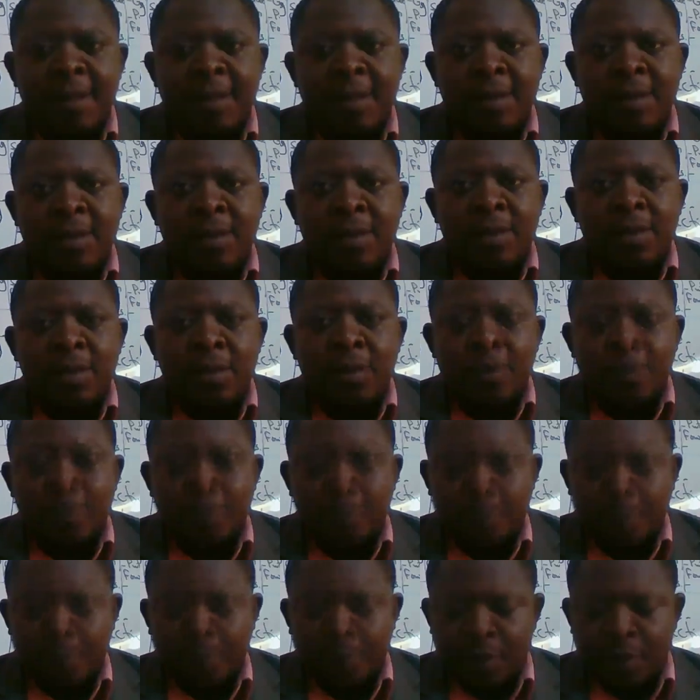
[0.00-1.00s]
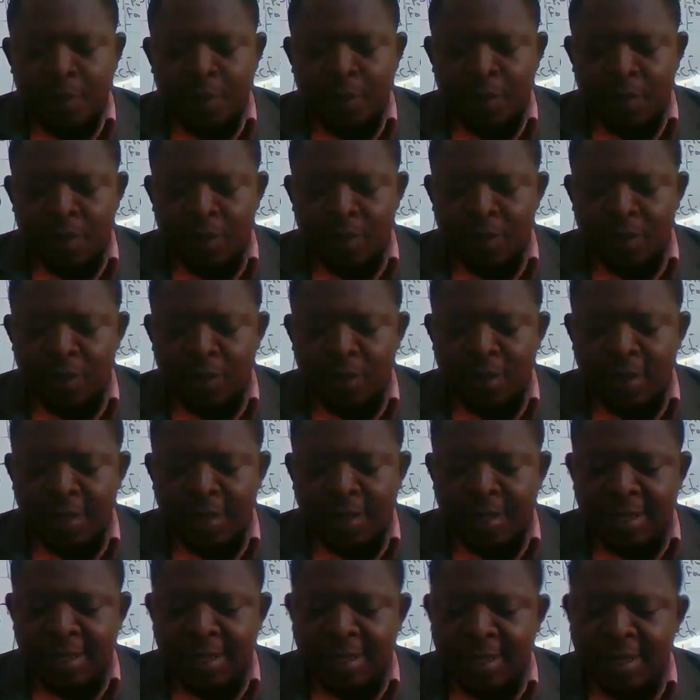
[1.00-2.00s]
So you should know
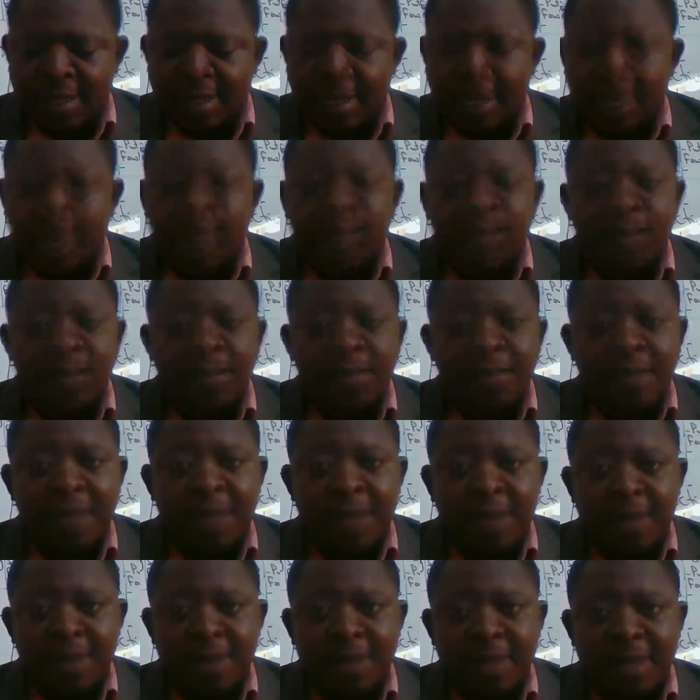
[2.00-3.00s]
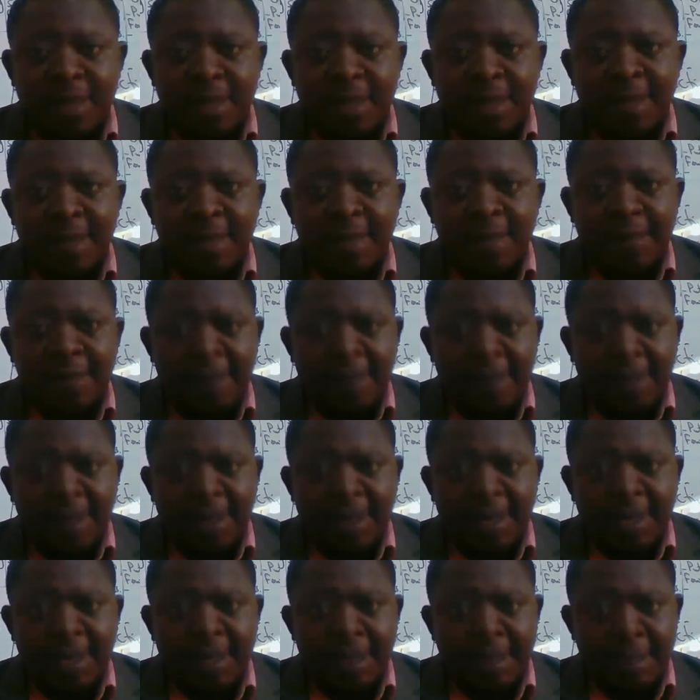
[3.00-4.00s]
that there are also values that can be affected,
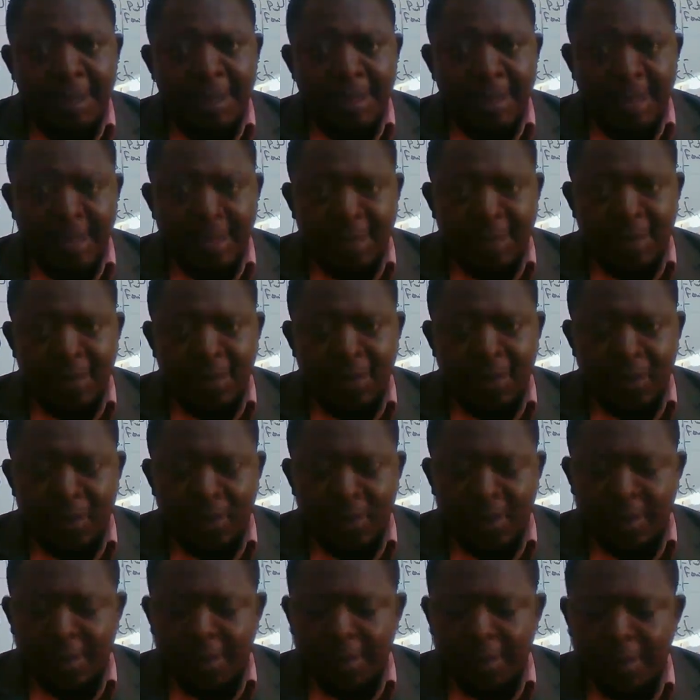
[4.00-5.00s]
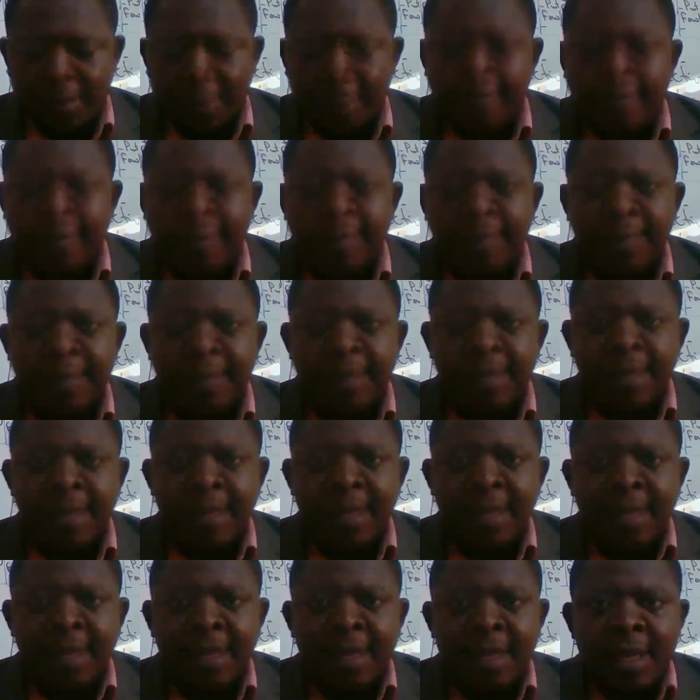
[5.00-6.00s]
and that constitutes a problem.
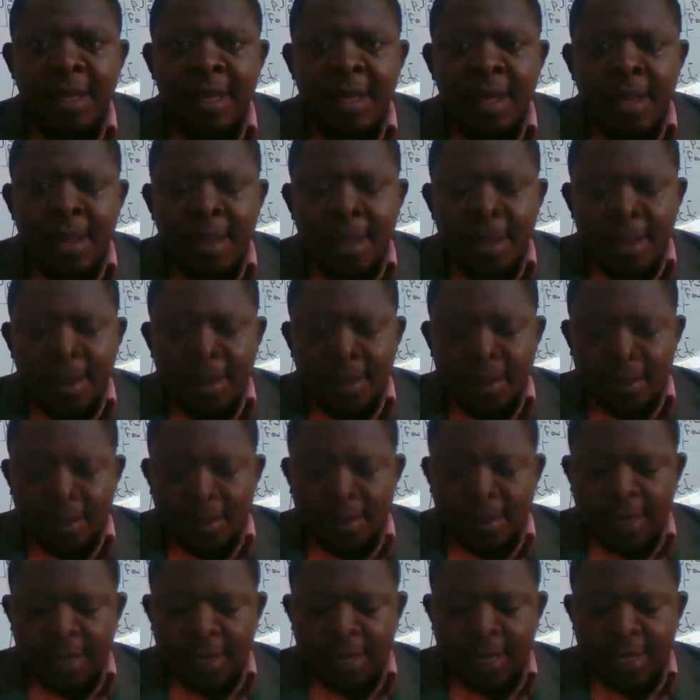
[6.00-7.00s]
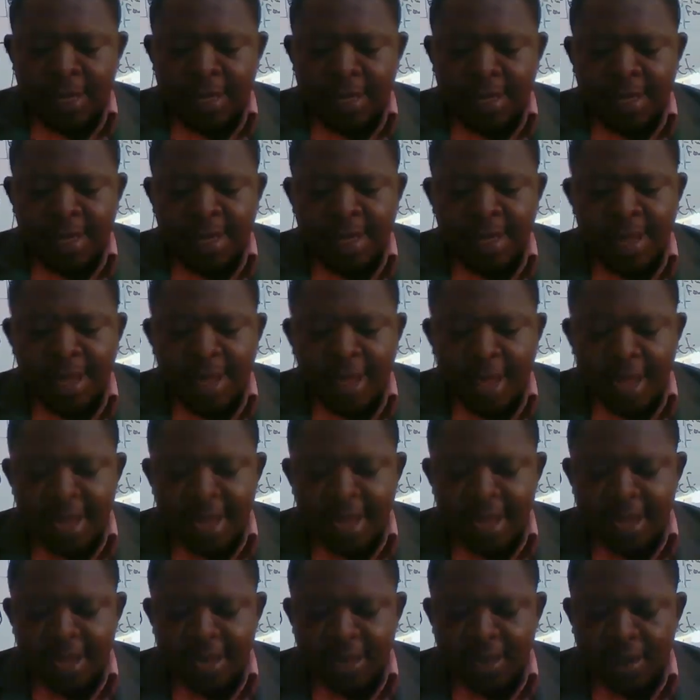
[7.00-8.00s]
Okay, then
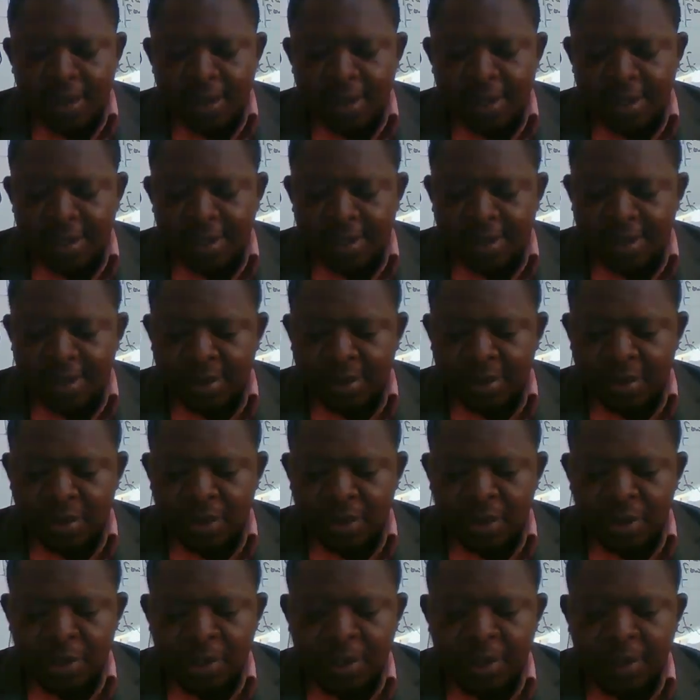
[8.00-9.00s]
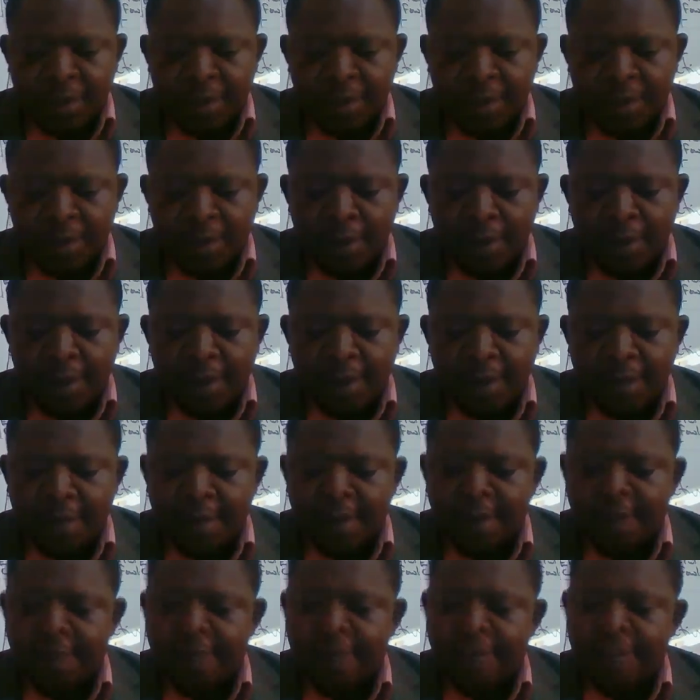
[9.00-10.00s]
under choice or choosing, we have
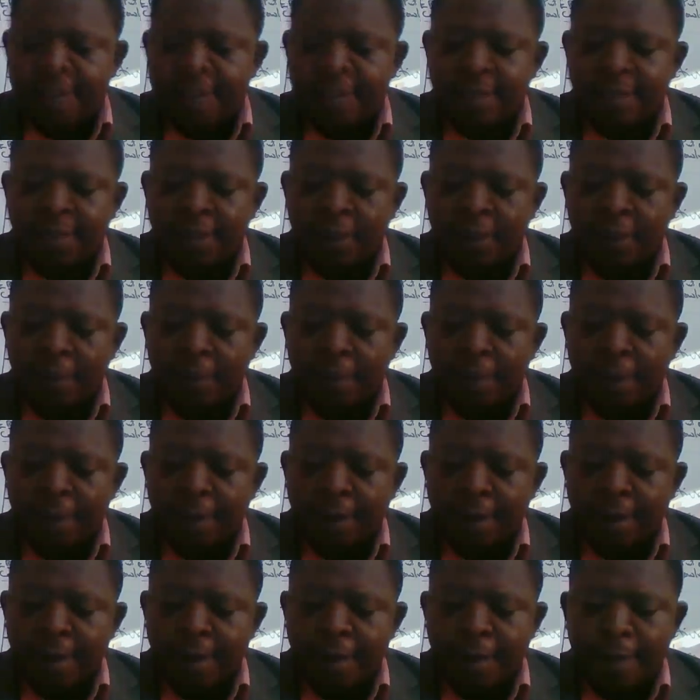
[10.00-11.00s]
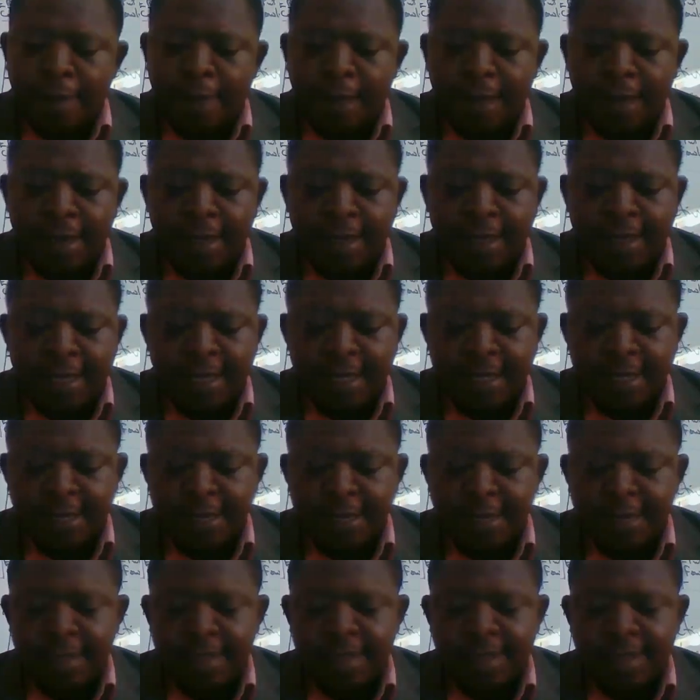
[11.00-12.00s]
ineffective coping, impaired
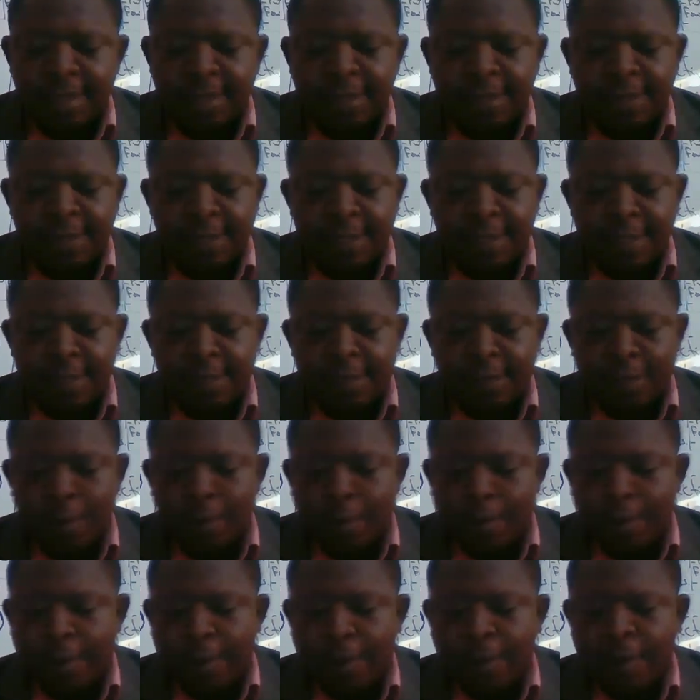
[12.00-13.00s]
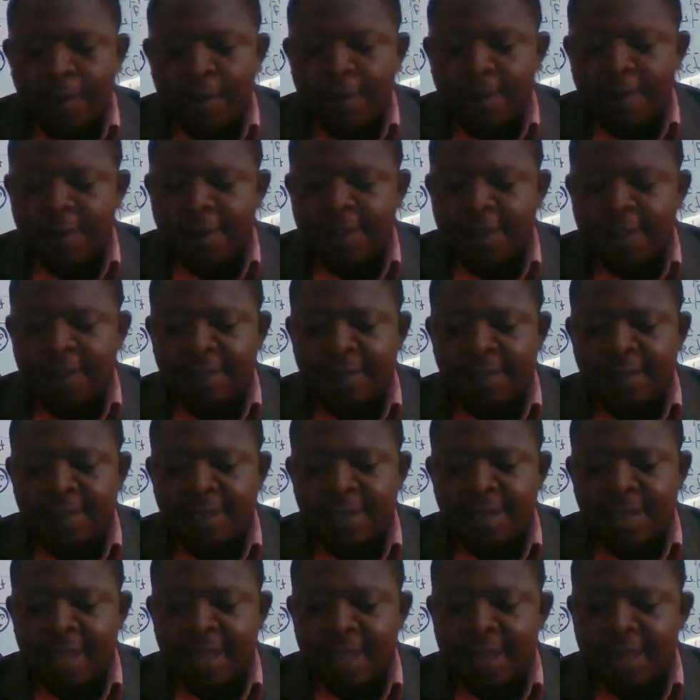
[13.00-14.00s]
adjustment, defensive coping or effective
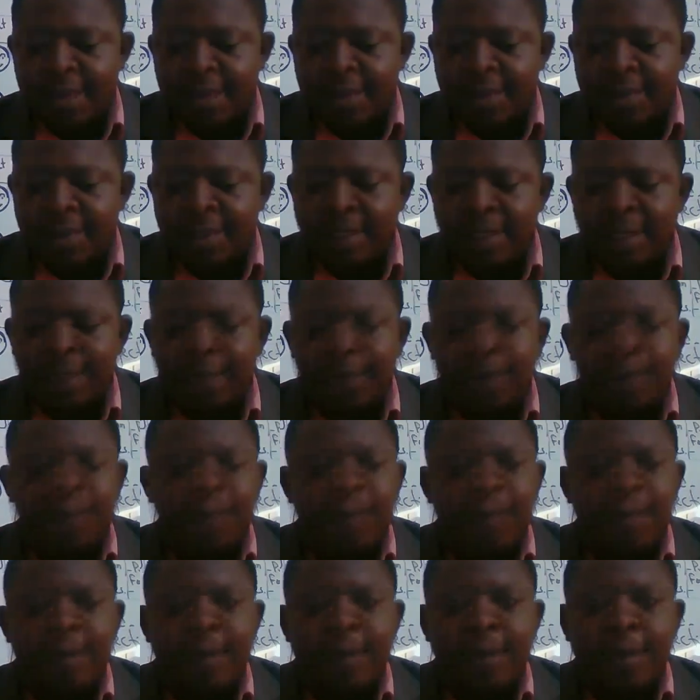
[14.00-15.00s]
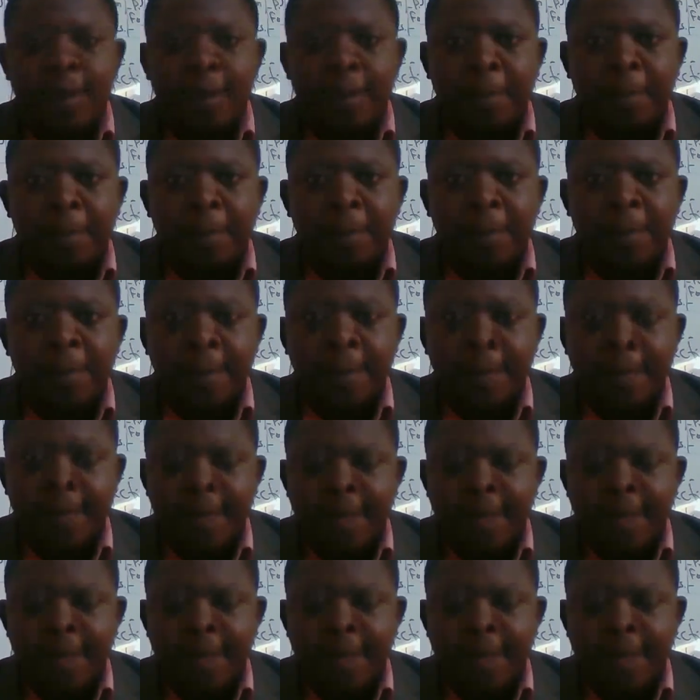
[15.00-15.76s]
denial, disabled family coping.